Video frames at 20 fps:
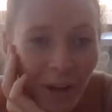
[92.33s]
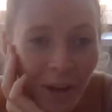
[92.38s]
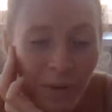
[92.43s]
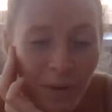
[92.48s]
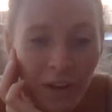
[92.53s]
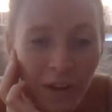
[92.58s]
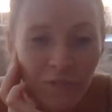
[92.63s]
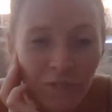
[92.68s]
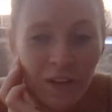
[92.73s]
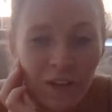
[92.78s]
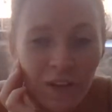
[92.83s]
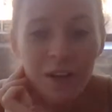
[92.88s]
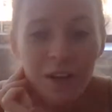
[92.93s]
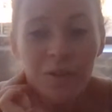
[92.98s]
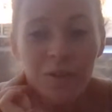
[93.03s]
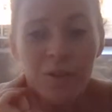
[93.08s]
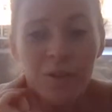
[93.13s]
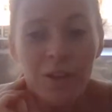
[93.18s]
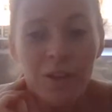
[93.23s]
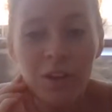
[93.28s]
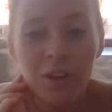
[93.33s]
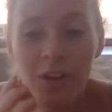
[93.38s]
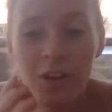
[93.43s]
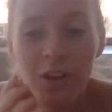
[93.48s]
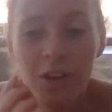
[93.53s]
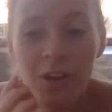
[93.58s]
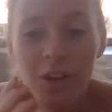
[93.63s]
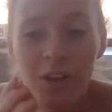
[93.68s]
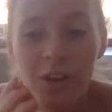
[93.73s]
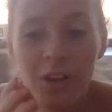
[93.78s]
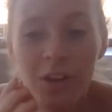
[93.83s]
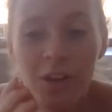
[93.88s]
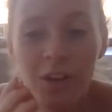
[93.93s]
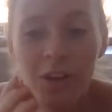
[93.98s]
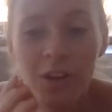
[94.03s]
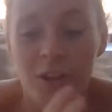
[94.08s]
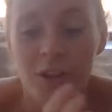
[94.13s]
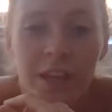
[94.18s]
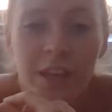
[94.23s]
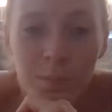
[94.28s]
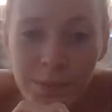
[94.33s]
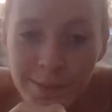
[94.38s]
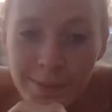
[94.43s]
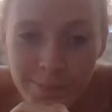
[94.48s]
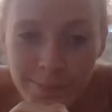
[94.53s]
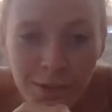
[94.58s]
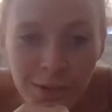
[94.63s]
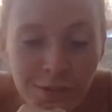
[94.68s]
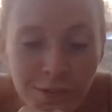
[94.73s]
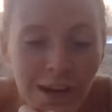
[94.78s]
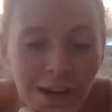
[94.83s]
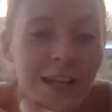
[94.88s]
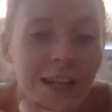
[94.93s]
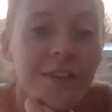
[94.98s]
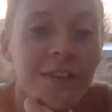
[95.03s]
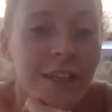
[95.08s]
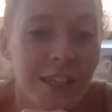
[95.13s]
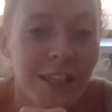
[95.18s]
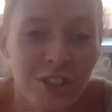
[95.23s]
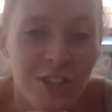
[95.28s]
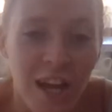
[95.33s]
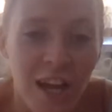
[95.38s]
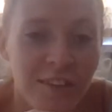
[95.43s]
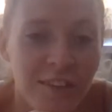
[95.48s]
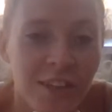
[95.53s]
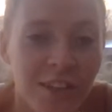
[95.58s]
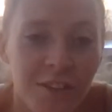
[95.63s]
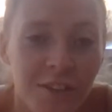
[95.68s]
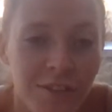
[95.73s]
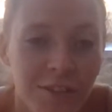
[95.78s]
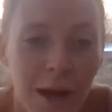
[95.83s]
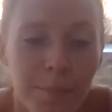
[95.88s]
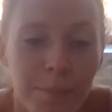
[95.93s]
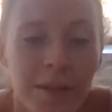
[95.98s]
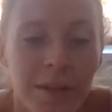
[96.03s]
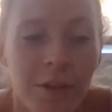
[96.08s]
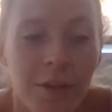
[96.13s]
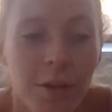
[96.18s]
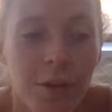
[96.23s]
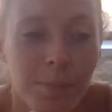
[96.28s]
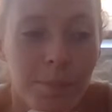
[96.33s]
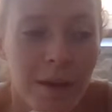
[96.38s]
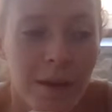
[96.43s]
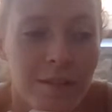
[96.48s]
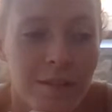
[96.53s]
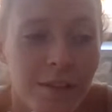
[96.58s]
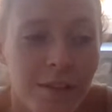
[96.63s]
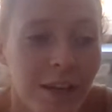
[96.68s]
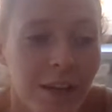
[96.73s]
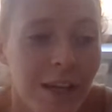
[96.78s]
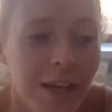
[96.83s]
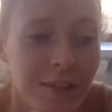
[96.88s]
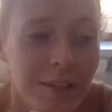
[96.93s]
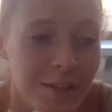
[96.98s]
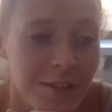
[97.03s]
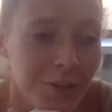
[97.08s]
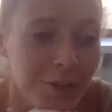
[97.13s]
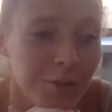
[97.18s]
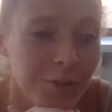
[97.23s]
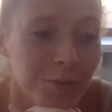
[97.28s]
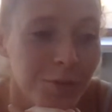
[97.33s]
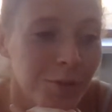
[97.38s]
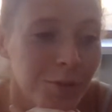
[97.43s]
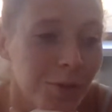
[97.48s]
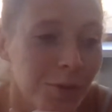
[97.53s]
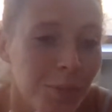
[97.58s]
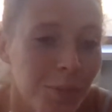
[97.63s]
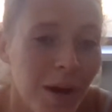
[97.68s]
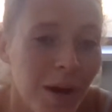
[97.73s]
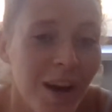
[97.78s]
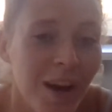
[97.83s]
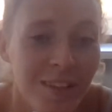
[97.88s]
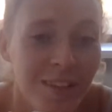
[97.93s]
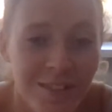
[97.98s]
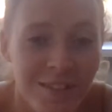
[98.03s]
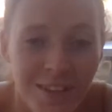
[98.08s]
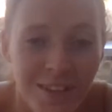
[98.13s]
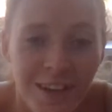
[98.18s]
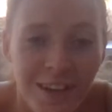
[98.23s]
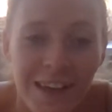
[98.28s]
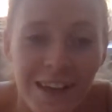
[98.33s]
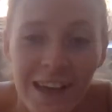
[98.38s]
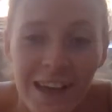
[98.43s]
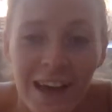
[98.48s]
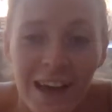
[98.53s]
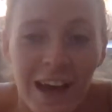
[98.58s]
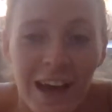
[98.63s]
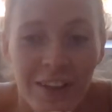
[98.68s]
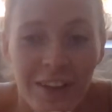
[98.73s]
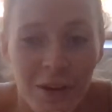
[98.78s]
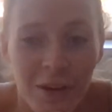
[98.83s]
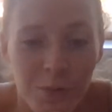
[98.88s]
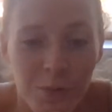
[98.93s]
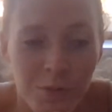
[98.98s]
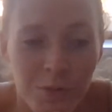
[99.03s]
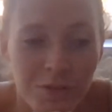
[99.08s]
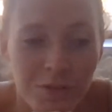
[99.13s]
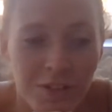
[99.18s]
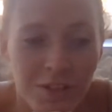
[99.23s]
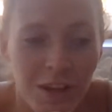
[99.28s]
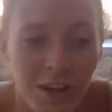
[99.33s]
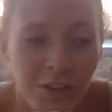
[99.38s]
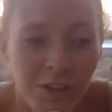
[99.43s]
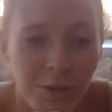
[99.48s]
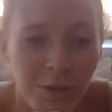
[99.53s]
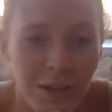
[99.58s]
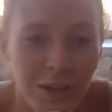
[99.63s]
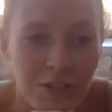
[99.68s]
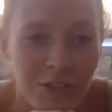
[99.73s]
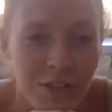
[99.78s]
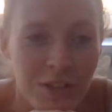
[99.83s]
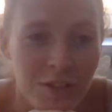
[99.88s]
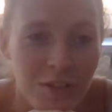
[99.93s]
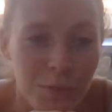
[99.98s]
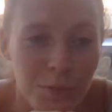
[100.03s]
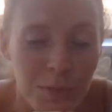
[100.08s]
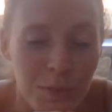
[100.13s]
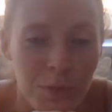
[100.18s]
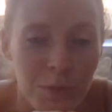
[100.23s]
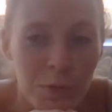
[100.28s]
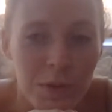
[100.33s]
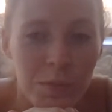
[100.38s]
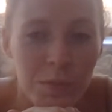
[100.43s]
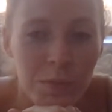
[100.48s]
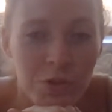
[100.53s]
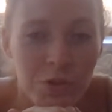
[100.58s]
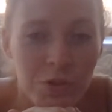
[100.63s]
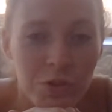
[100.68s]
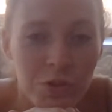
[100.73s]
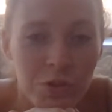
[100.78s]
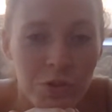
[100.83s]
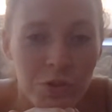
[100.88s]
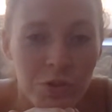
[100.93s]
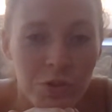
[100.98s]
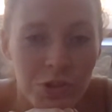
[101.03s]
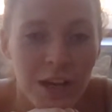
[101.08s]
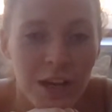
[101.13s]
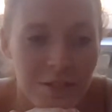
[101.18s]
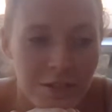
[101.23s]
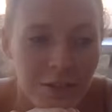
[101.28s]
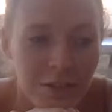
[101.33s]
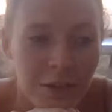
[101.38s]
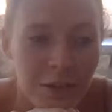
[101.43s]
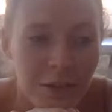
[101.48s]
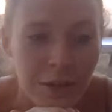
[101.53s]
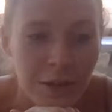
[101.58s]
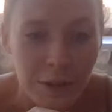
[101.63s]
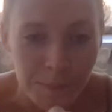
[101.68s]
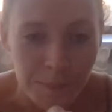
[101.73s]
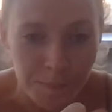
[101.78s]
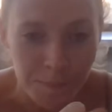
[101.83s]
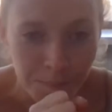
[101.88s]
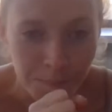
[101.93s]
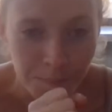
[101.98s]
Hopefully, you know the drill. We'll keep randomly chatting and rambling on basically until 15:15, and then we will start the questions when more people join us.